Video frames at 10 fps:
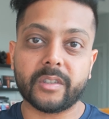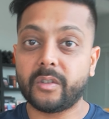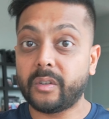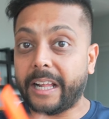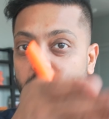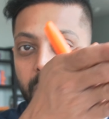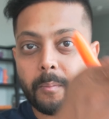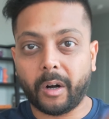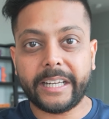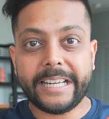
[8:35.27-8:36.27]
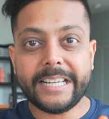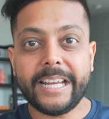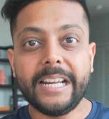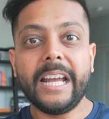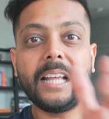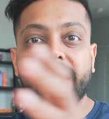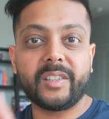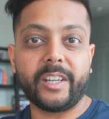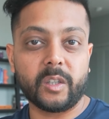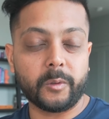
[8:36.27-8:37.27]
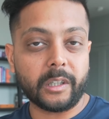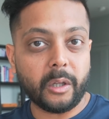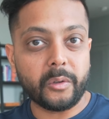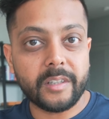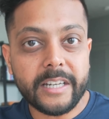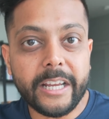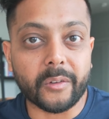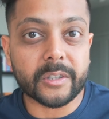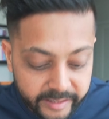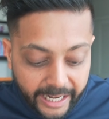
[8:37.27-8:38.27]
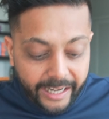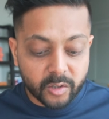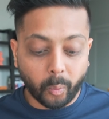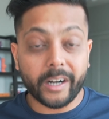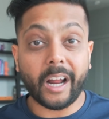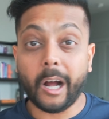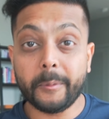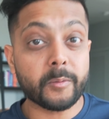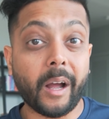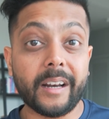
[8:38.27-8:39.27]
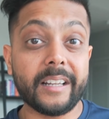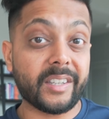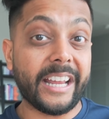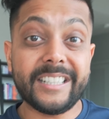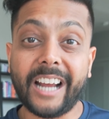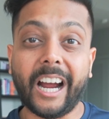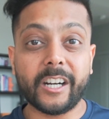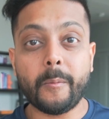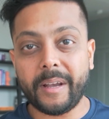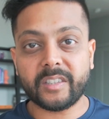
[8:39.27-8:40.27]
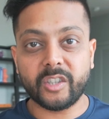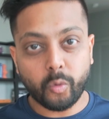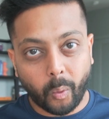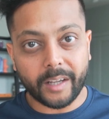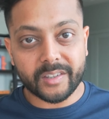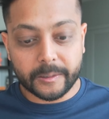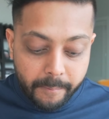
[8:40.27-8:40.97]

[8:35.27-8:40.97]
So that's what marketing did, and then sales would close the deals. That is what HubSpot's entire message was.